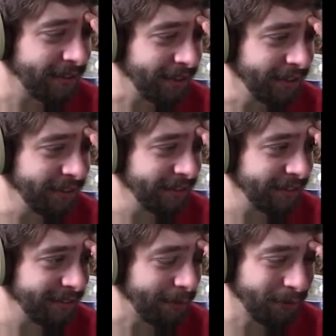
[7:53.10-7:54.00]
Good.
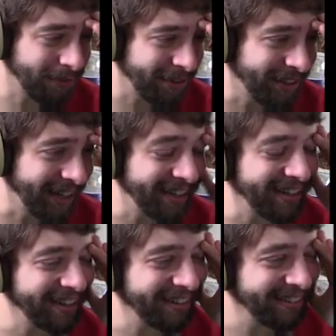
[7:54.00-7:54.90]
Am I supposed to click?
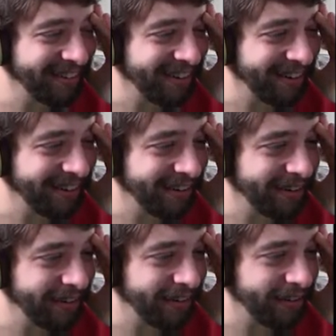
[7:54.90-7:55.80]

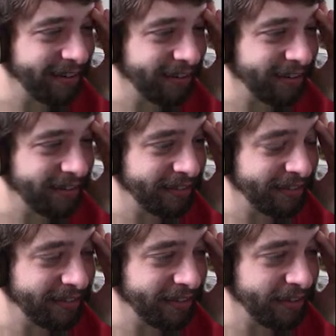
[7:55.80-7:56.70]
You're still
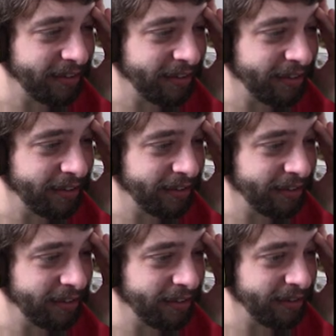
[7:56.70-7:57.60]
breathing.
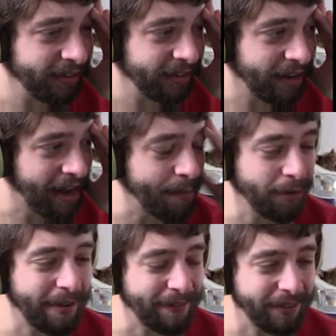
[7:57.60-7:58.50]
I
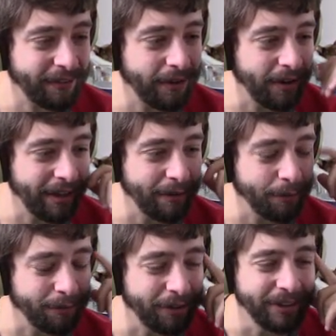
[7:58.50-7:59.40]
must have to. Oh, I think I was
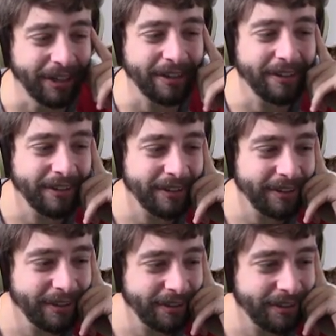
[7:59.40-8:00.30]
All supposed to click. Stuff, they
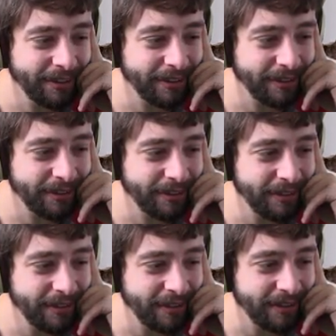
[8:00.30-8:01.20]
just took
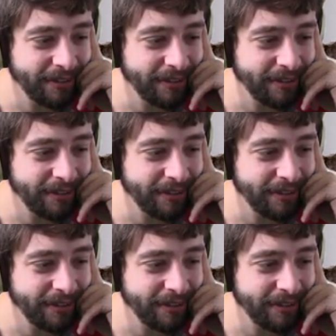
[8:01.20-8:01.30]
it.